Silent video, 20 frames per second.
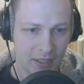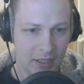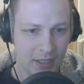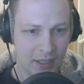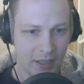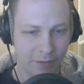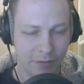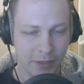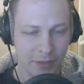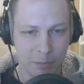
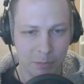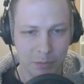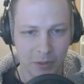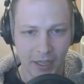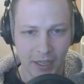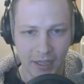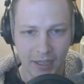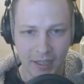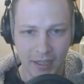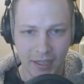If they
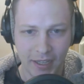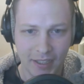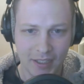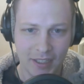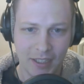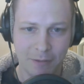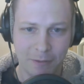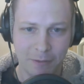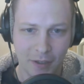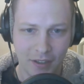play
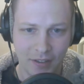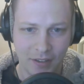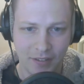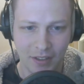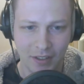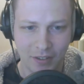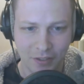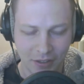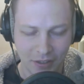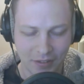Igni first,
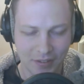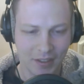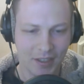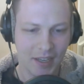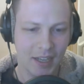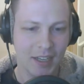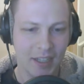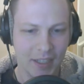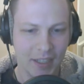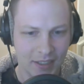it's just a
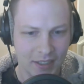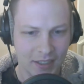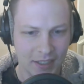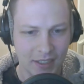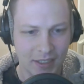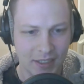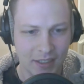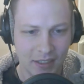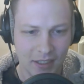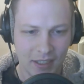dead
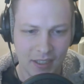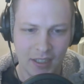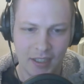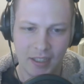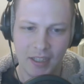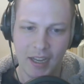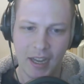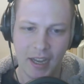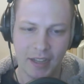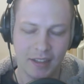Igni,
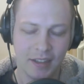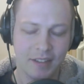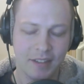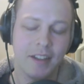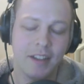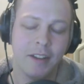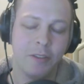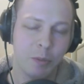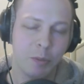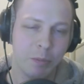and they
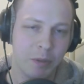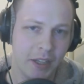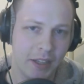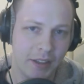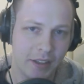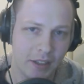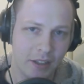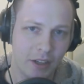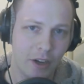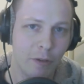still have to play
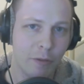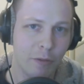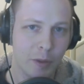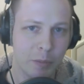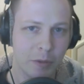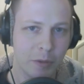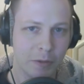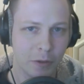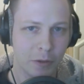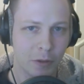their Nova
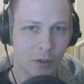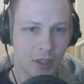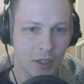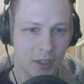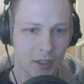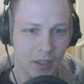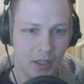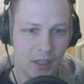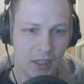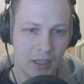
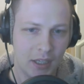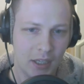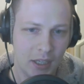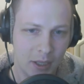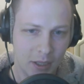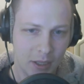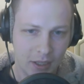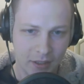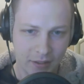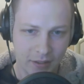before
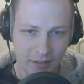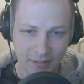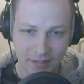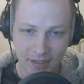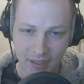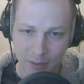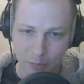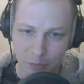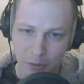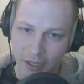the
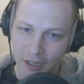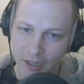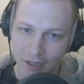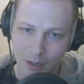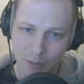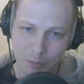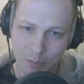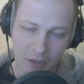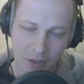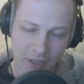second
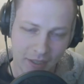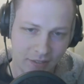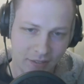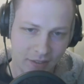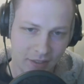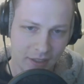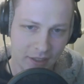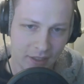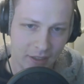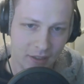player plays
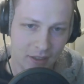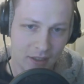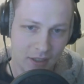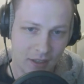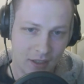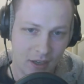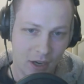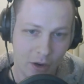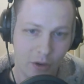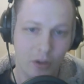their
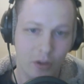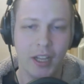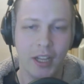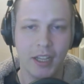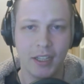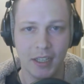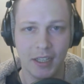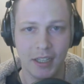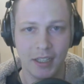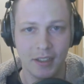own
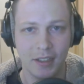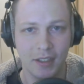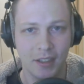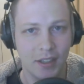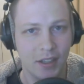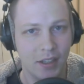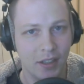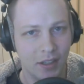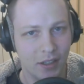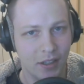Igni.
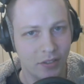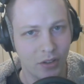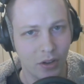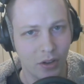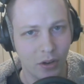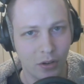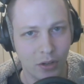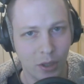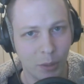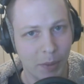
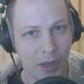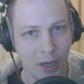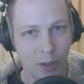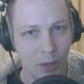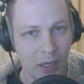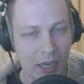So no matter what